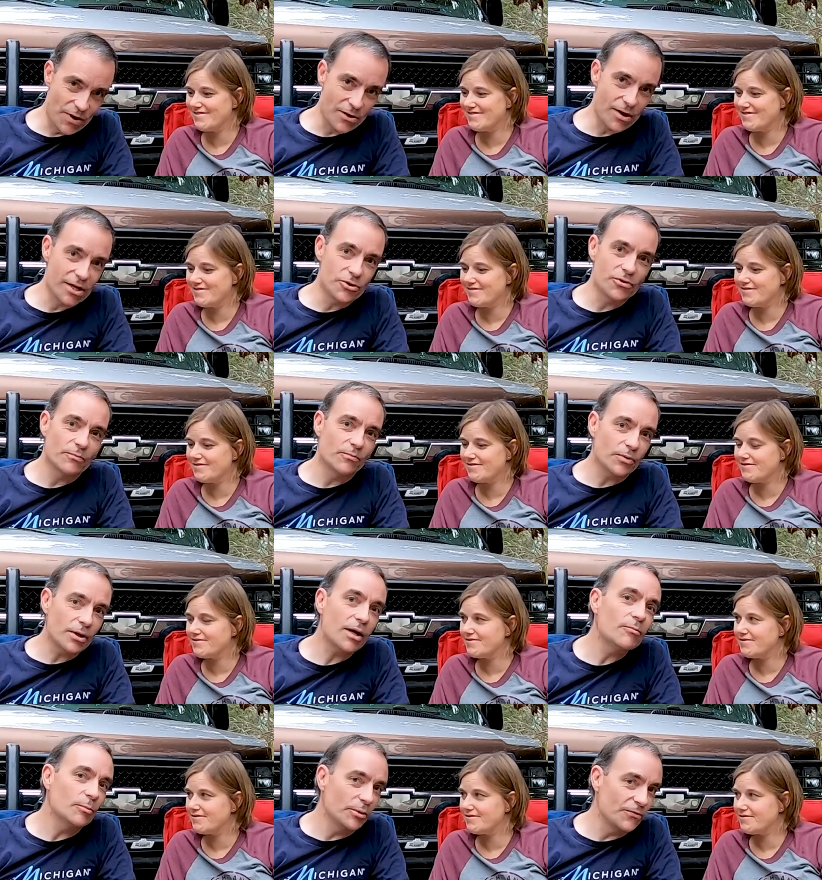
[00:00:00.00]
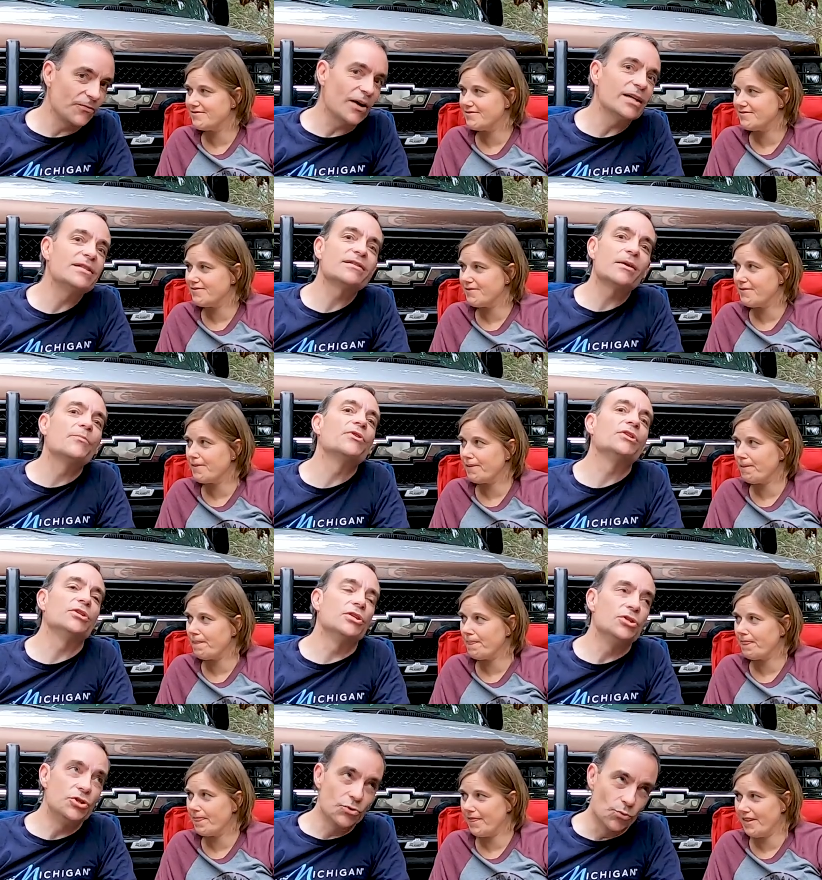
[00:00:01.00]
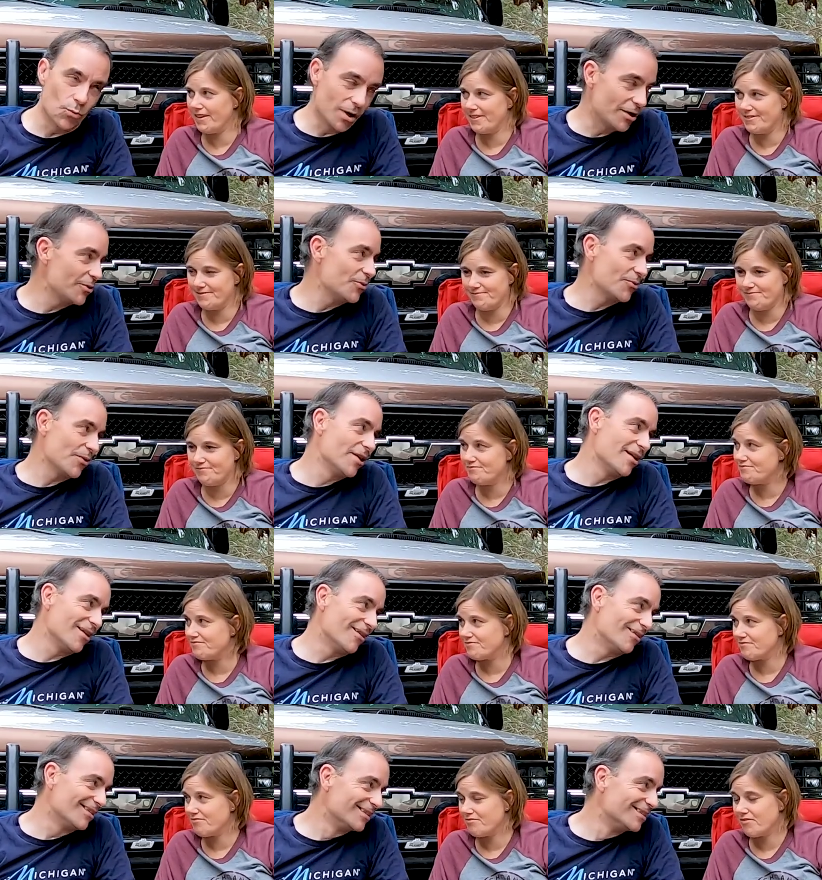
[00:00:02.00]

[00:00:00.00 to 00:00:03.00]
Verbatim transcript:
Speaker 1: there and you can probably find something to do while you're there.